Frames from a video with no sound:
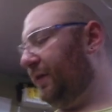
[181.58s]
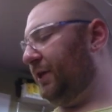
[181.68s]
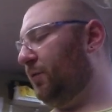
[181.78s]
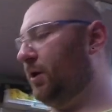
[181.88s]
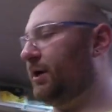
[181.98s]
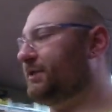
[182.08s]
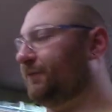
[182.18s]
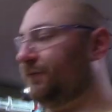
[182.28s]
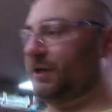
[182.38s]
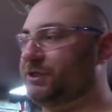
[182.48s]
other thing you want is a
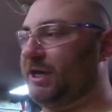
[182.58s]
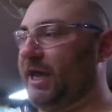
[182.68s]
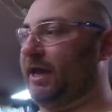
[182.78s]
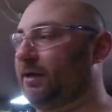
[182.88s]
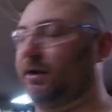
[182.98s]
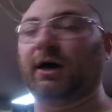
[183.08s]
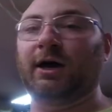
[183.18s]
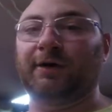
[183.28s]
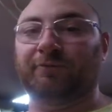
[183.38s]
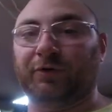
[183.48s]
fresh can
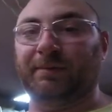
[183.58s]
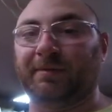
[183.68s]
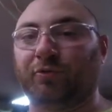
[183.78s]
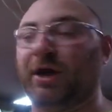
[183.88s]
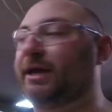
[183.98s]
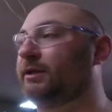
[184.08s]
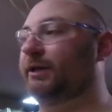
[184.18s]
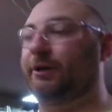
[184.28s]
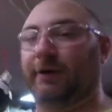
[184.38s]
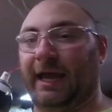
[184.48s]
of premium brake
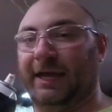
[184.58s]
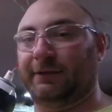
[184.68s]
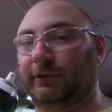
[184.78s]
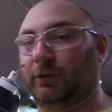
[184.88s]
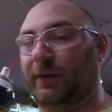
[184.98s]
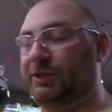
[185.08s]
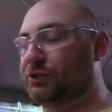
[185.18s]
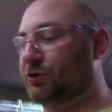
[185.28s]
cleaner and a little red